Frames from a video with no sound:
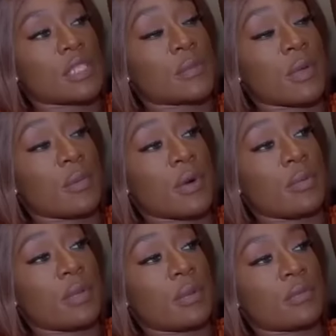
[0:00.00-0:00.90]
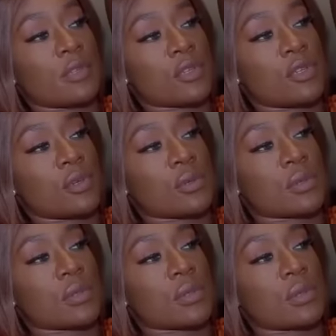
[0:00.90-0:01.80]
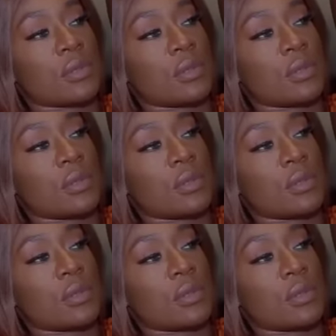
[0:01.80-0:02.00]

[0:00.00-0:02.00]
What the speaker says: It's my problem, not yours.